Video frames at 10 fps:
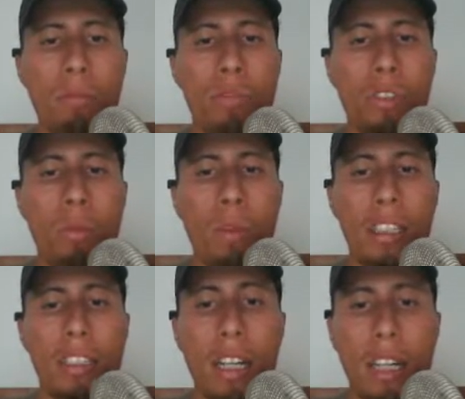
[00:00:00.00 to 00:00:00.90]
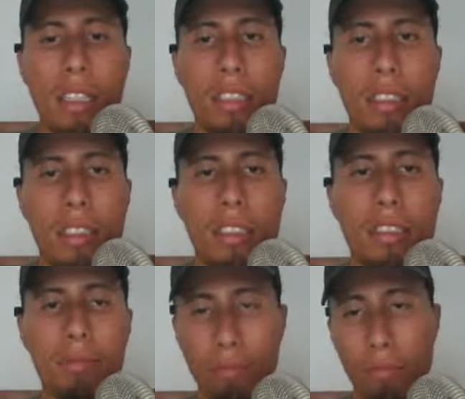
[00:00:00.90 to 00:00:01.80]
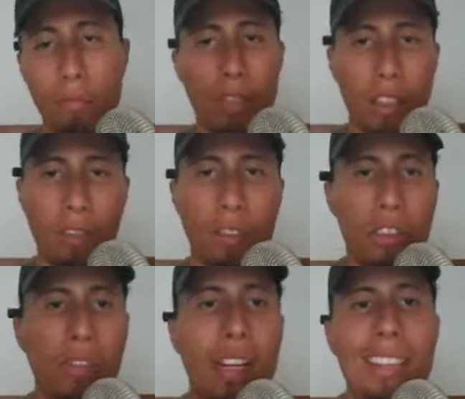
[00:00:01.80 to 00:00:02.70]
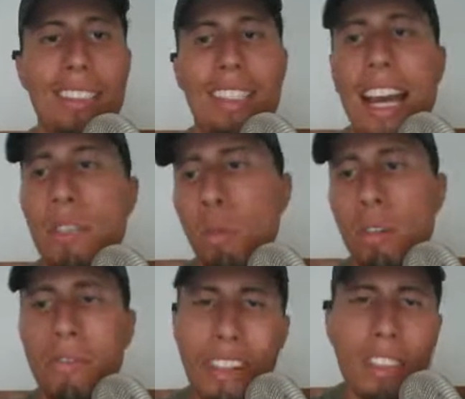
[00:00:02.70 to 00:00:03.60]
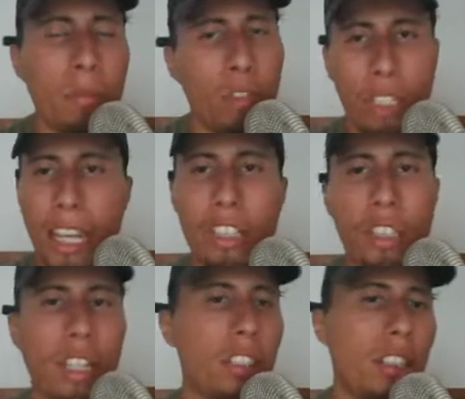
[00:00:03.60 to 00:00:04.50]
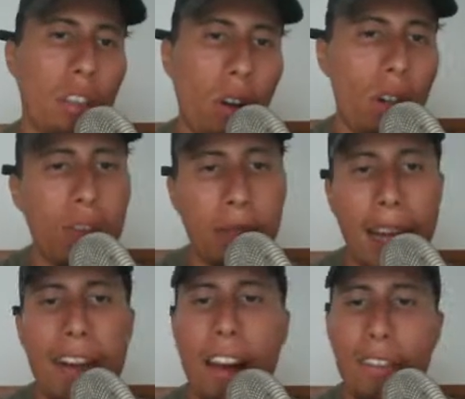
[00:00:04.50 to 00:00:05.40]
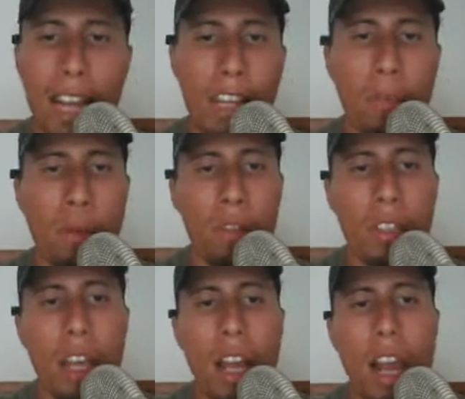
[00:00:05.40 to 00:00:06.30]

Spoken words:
So what it does is, first of all, it has the dashboard, very similar to AgentLegend, so all of them kind of had dashboards.